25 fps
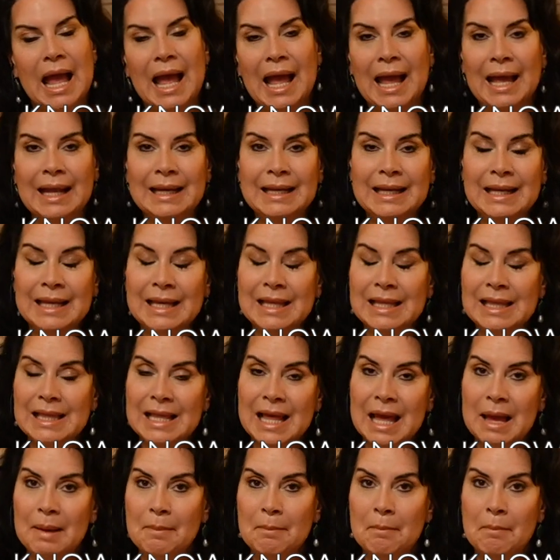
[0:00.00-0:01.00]
And in
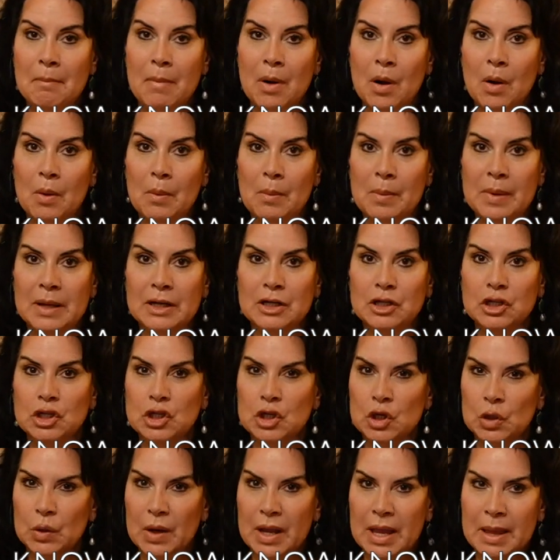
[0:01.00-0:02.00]
that moment,
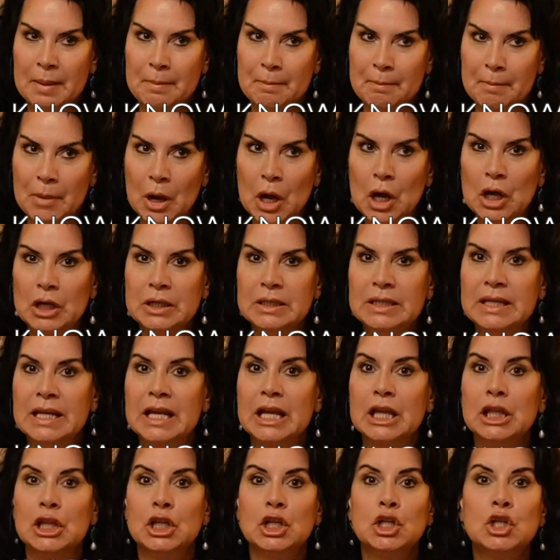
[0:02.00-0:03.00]
you're
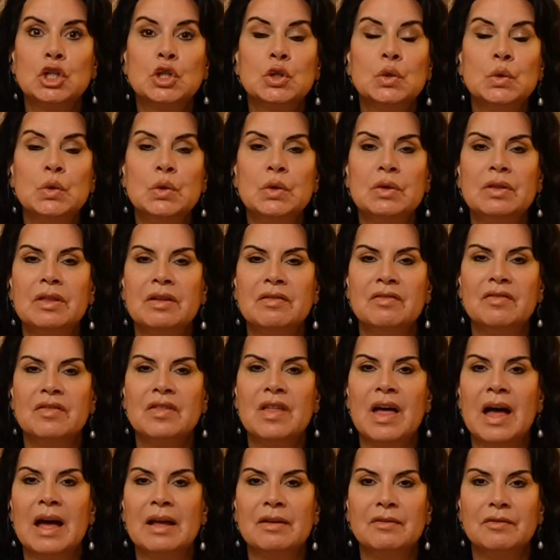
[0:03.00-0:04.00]
embodying the truth of
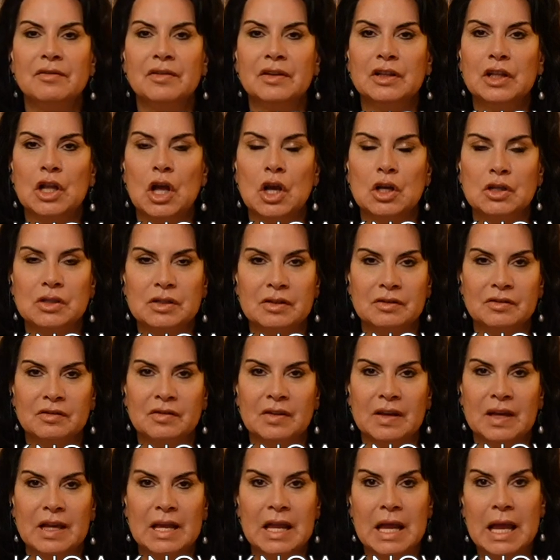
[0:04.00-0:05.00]
that
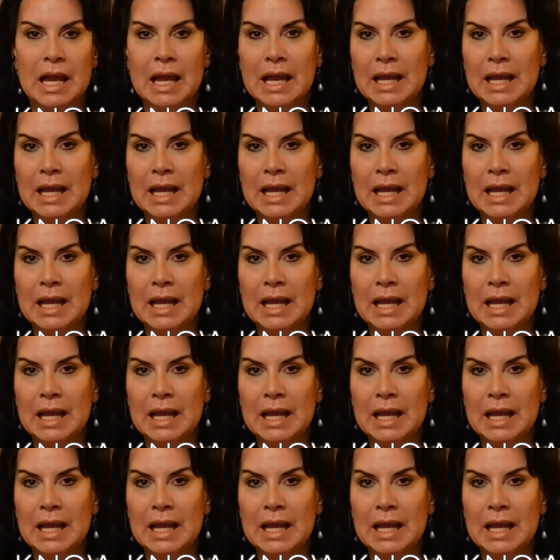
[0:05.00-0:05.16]
philosophy,